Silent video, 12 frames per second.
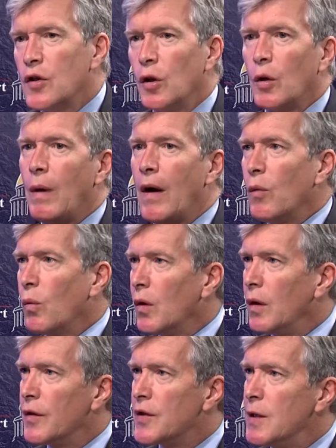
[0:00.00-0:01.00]
look around the
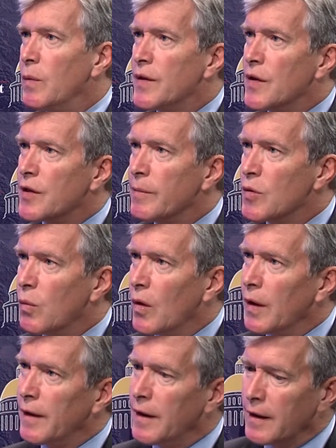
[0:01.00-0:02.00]
world, see what systems
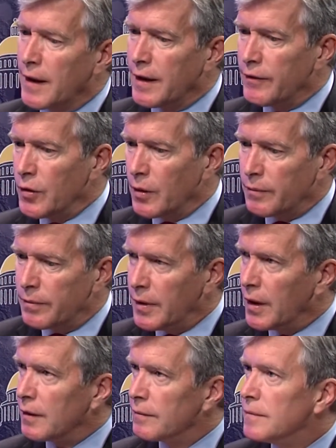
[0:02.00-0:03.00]
work, and then kind of do
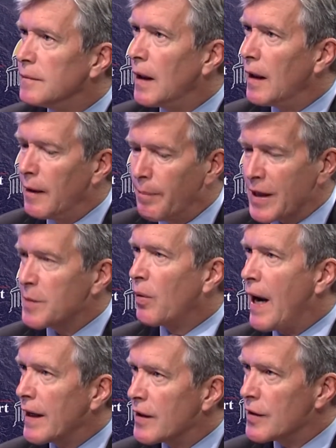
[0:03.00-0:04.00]
best
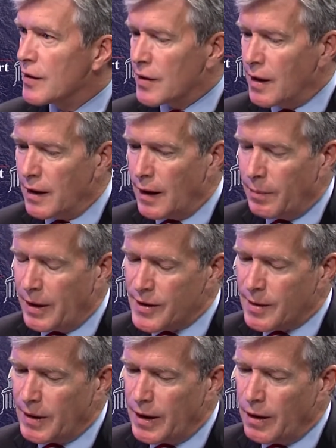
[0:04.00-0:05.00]
practices and apply
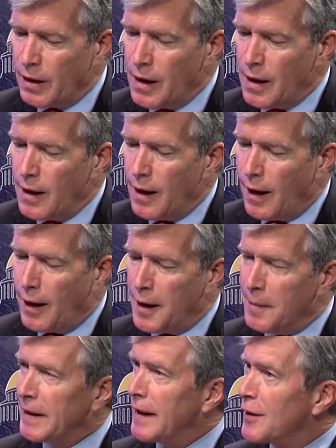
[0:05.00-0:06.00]
something here.
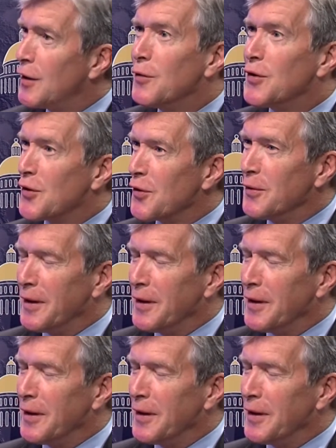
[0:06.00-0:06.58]
But that's a huge issue.